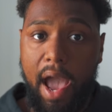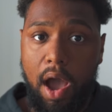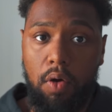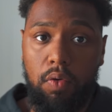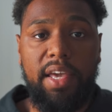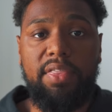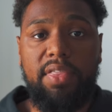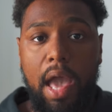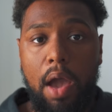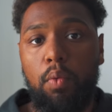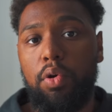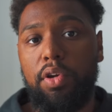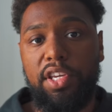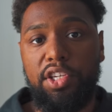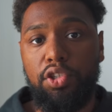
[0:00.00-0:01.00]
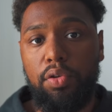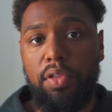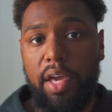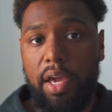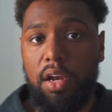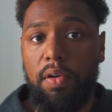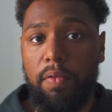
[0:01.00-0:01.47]
out, and that will get you
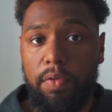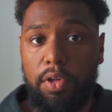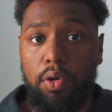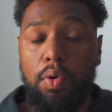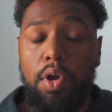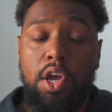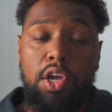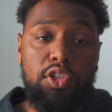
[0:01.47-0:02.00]
the interview.